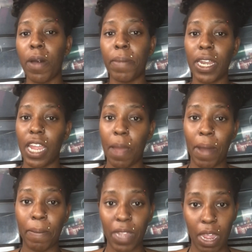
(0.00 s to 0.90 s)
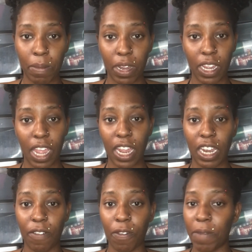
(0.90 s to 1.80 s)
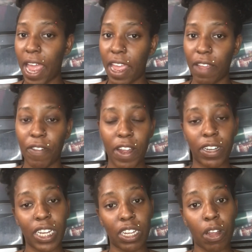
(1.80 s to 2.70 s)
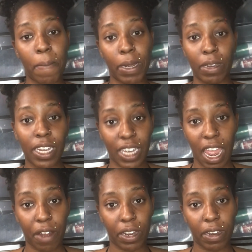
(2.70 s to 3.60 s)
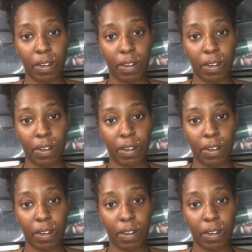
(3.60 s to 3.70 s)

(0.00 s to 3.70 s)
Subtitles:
money am I gaining from that if everything's gonna be discounted?